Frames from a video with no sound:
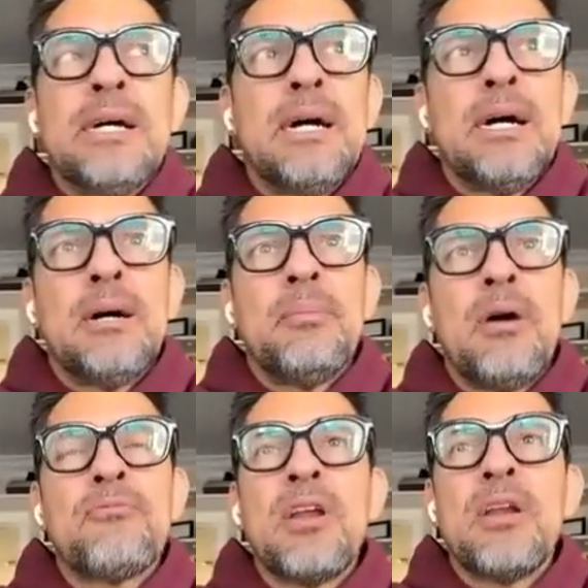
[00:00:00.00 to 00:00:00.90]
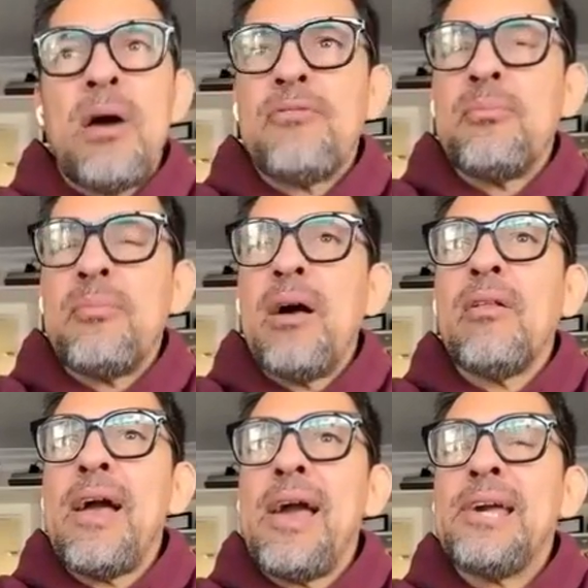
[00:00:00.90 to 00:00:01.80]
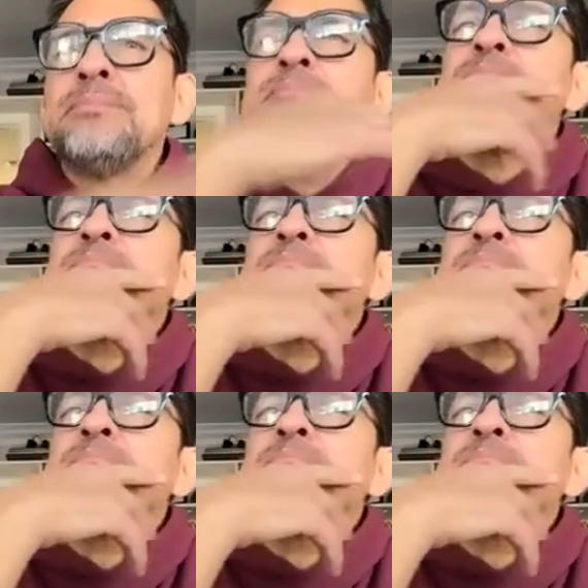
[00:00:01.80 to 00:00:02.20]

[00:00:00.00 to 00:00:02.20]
a friend of mine from LA,